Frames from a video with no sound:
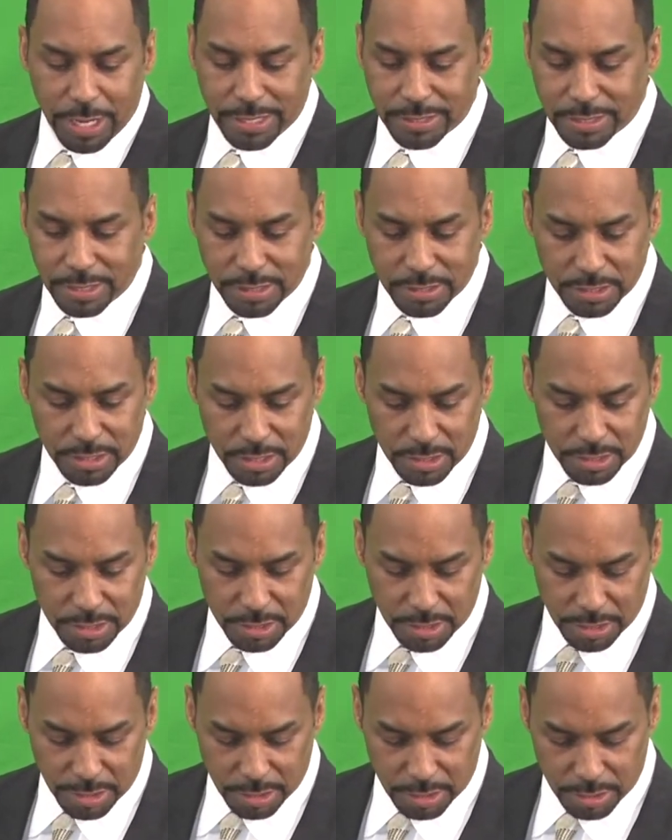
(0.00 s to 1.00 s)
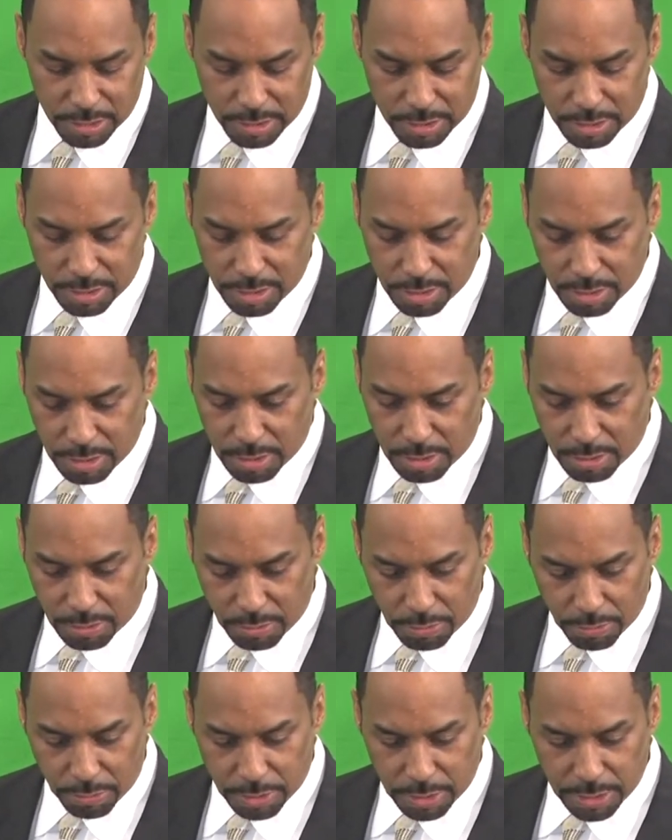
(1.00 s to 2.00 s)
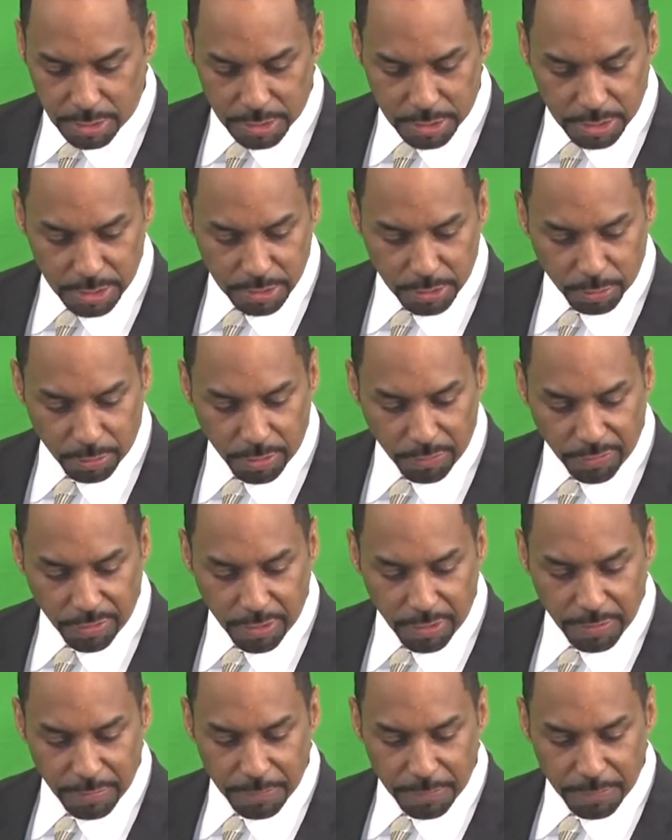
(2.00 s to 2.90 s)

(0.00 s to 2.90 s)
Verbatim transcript: I said Genesis, what did I say, 25?